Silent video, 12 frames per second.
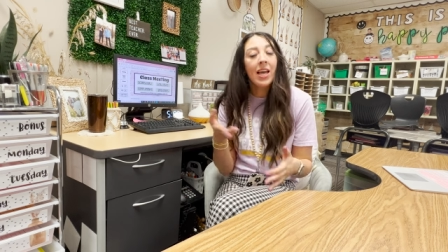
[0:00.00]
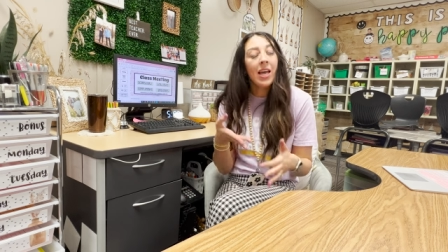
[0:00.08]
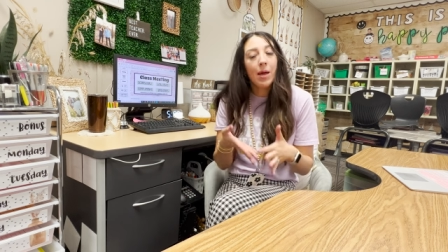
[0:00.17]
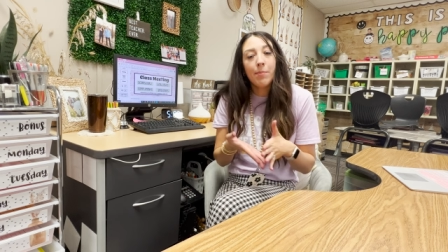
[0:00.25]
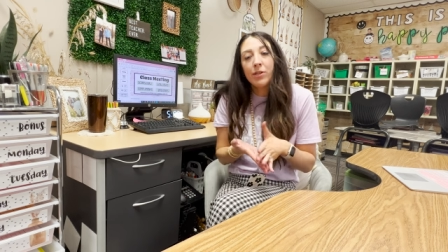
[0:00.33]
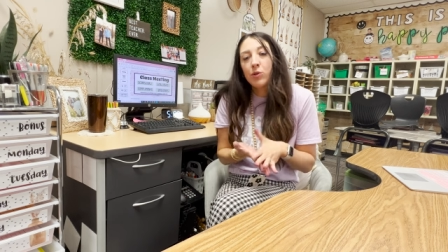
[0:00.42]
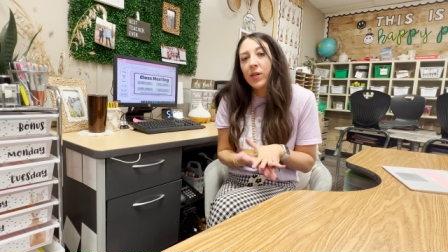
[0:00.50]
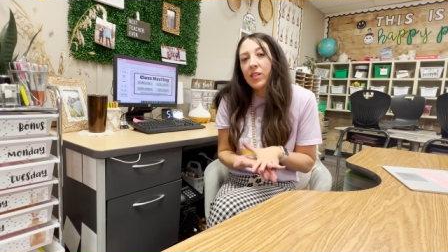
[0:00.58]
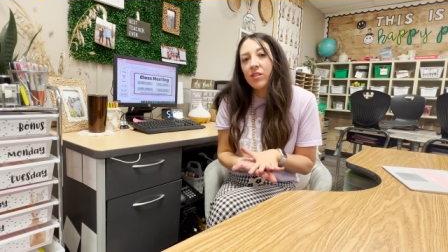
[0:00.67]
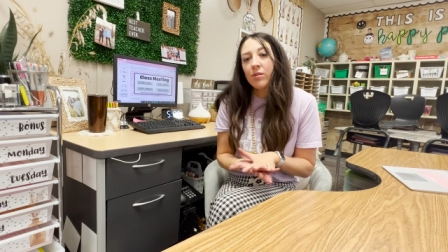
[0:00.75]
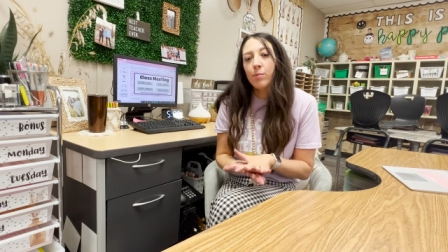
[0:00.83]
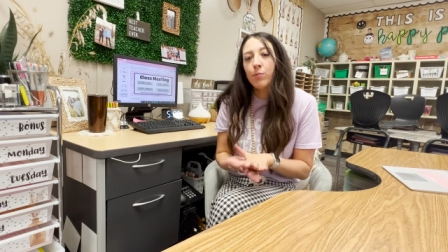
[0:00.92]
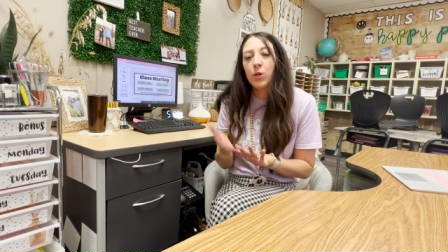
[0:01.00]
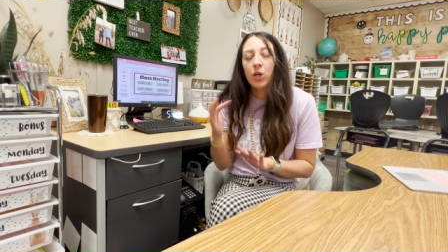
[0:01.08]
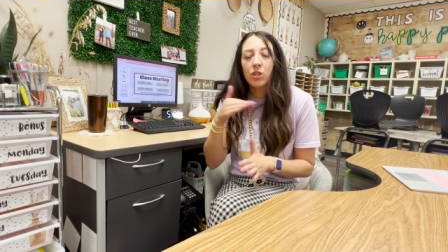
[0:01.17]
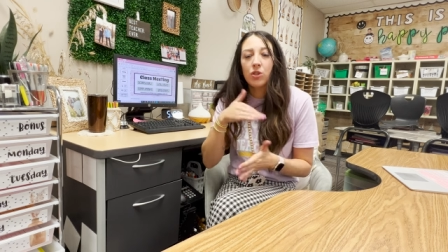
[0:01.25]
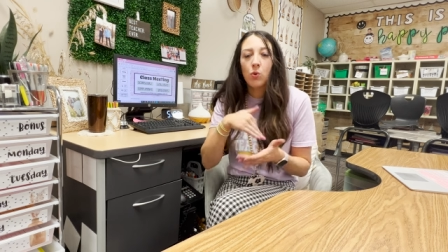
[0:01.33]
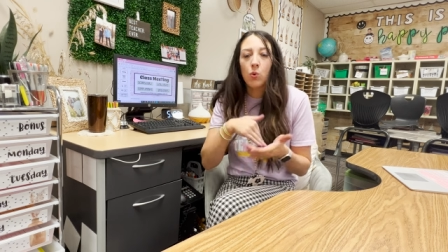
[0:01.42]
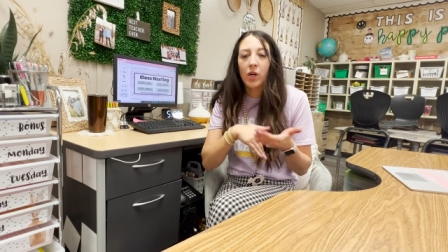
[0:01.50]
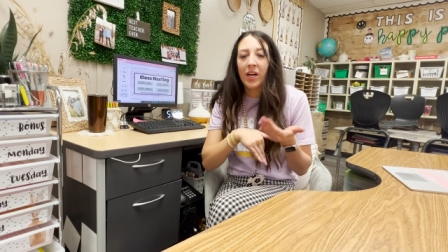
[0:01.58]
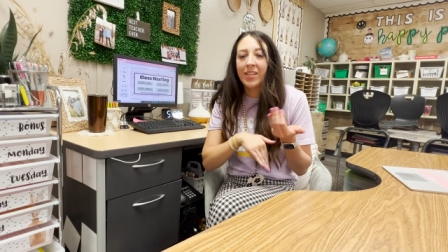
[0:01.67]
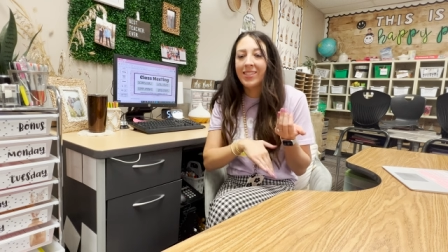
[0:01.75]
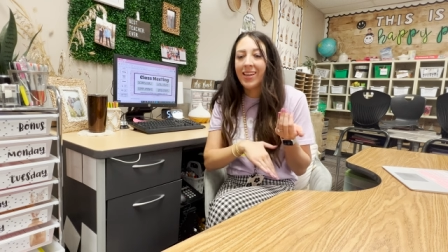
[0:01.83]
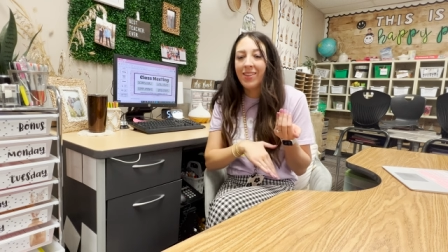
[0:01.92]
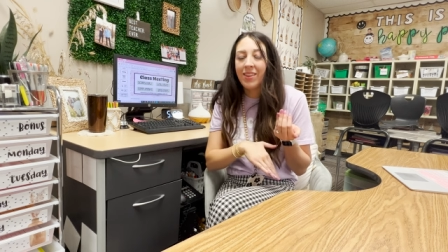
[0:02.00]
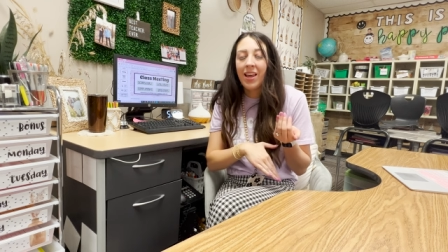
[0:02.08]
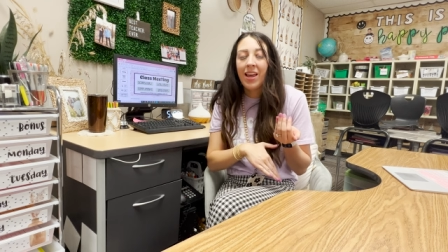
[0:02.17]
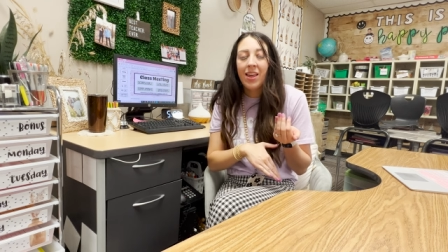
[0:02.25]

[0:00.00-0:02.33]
in between some books or it's in